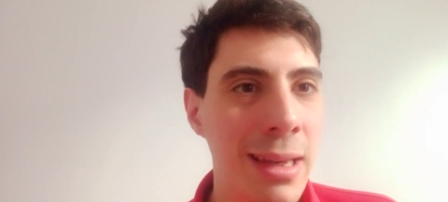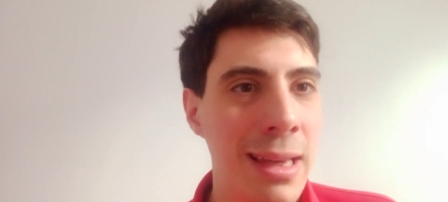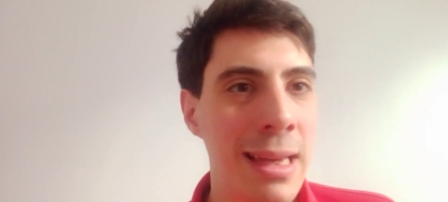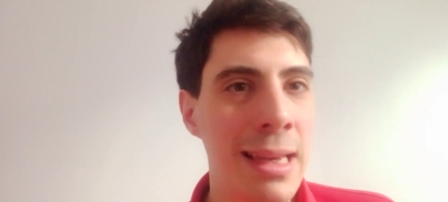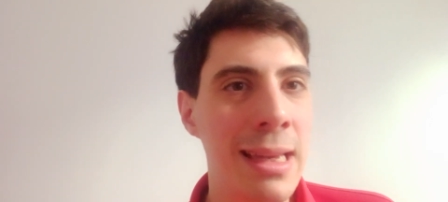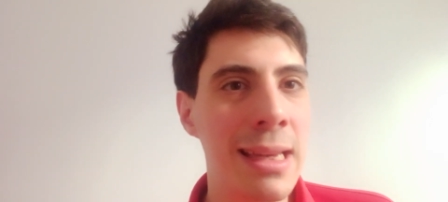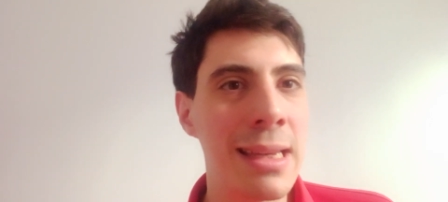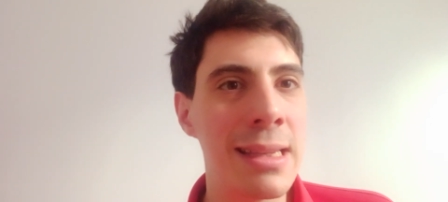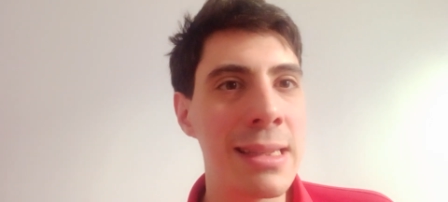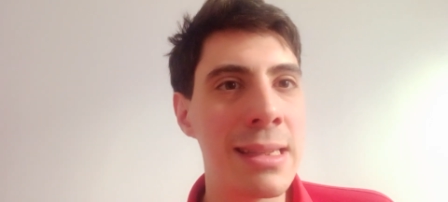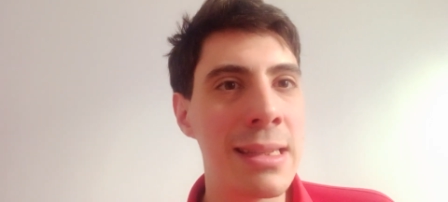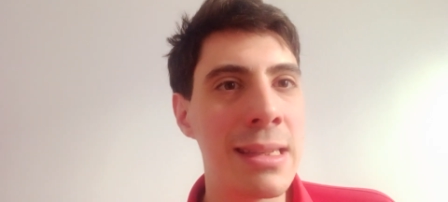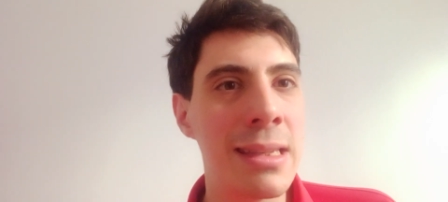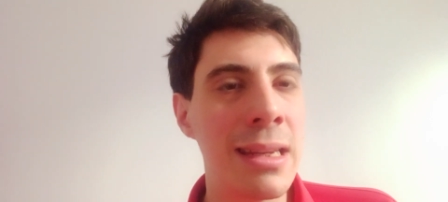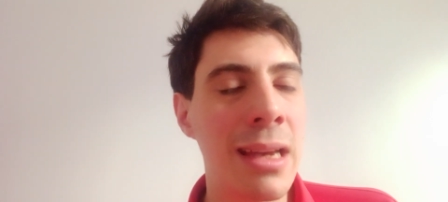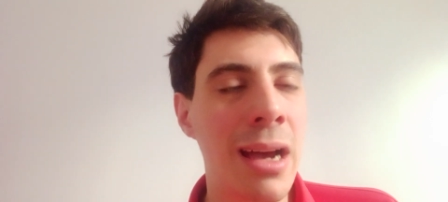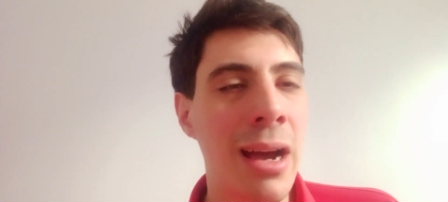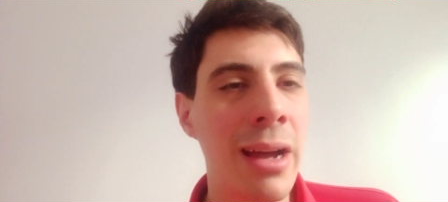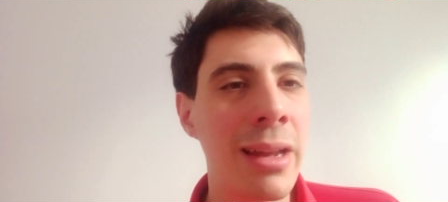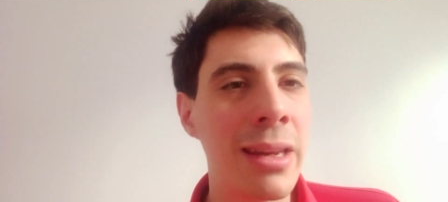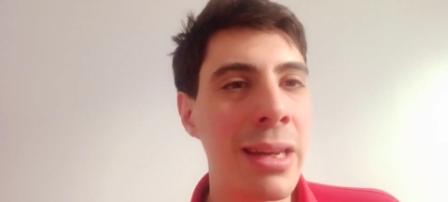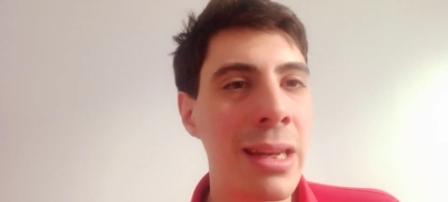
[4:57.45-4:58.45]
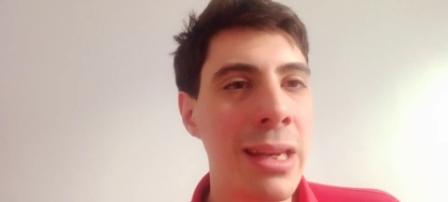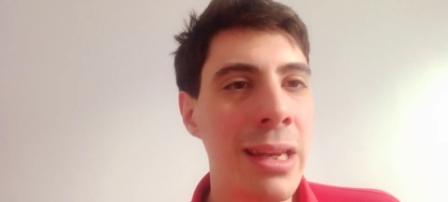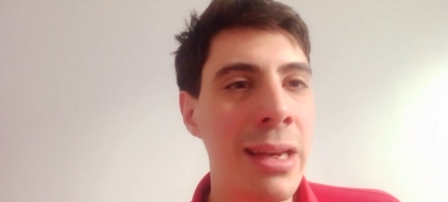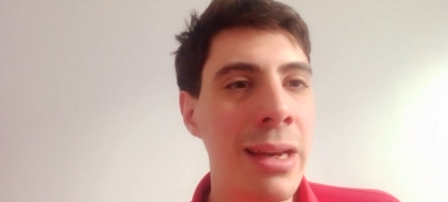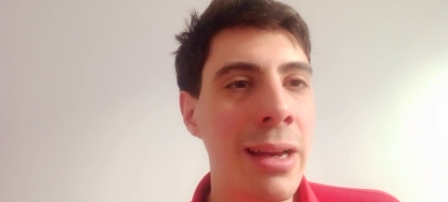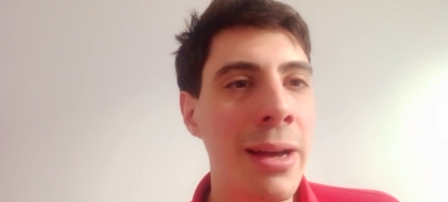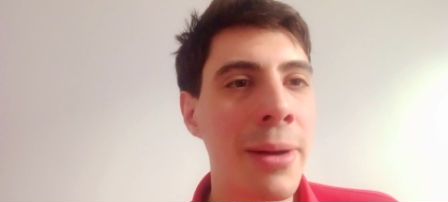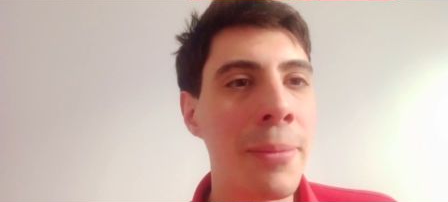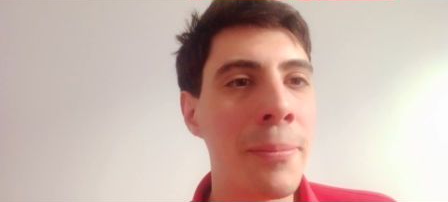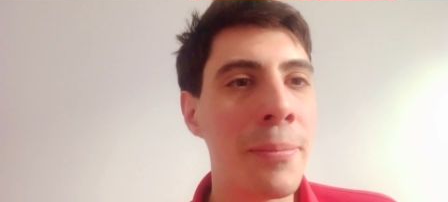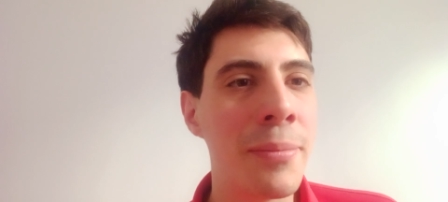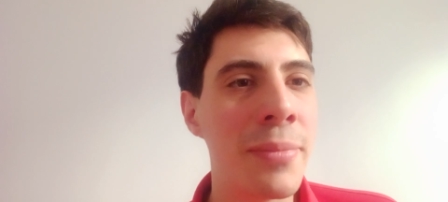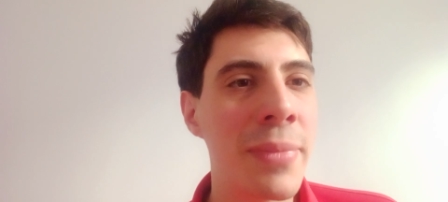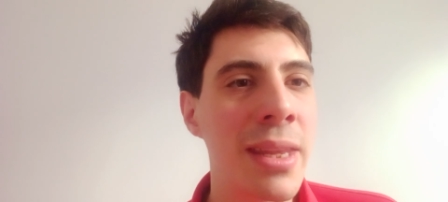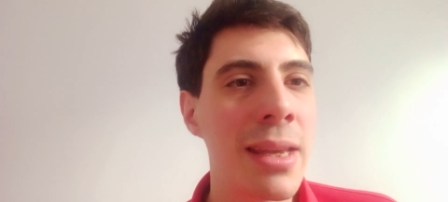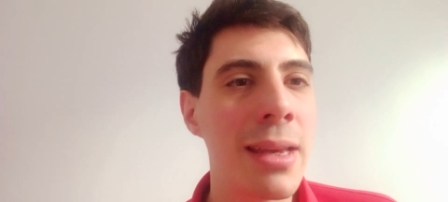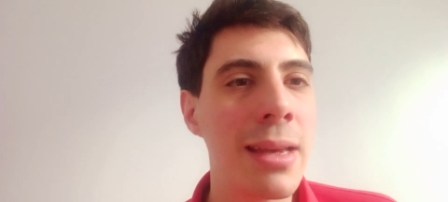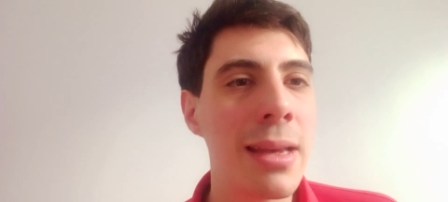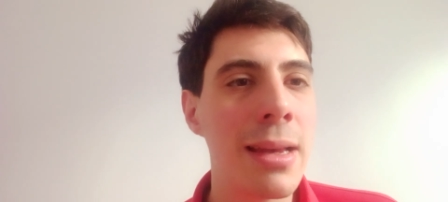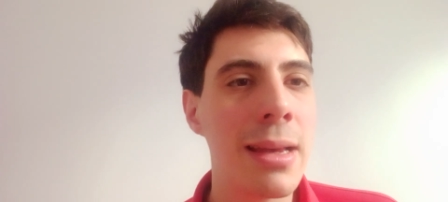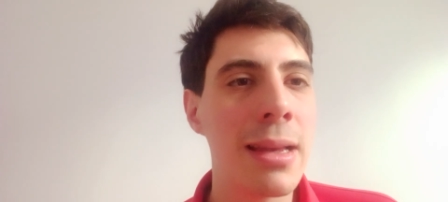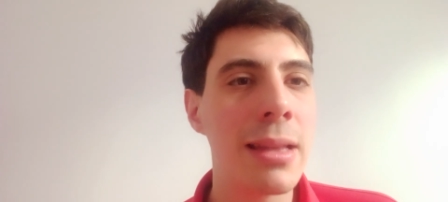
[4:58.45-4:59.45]
is the idea
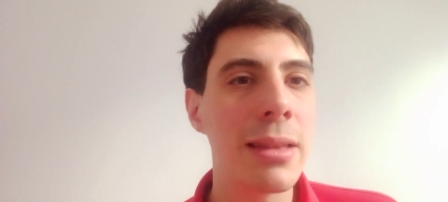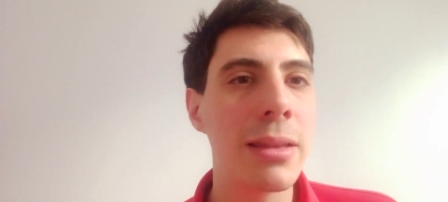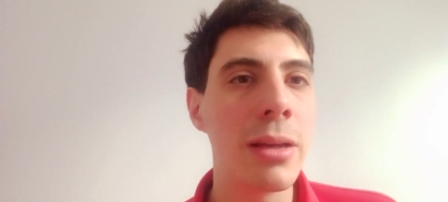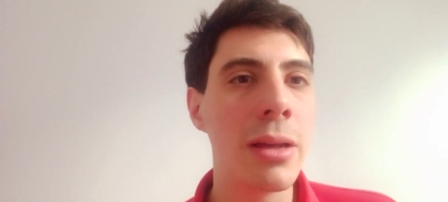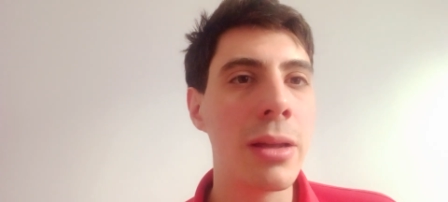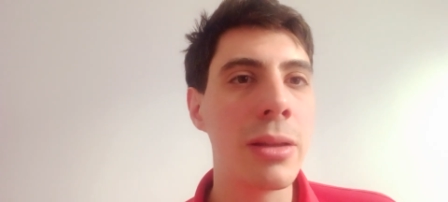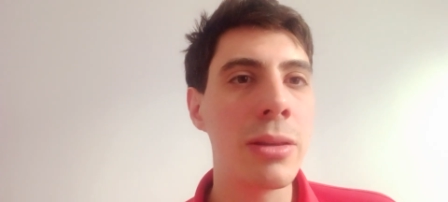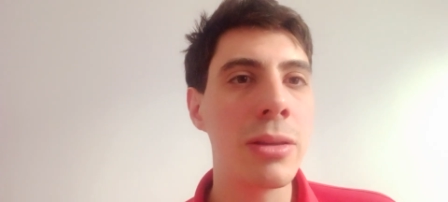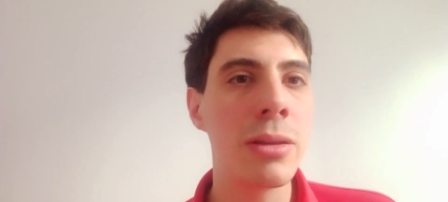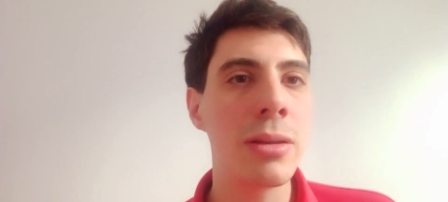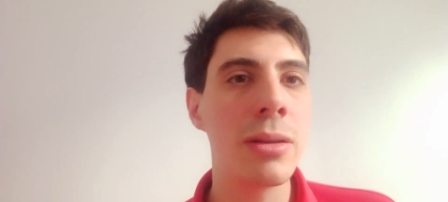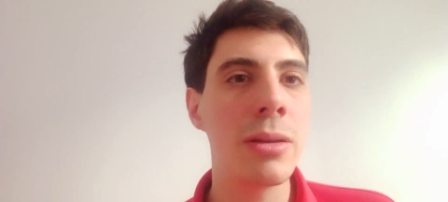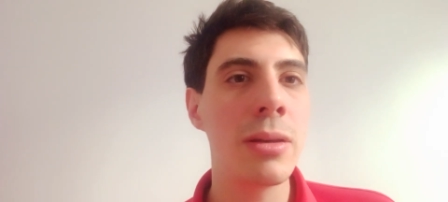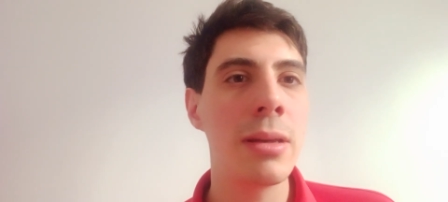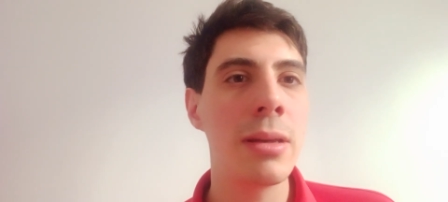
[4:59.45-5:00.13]
that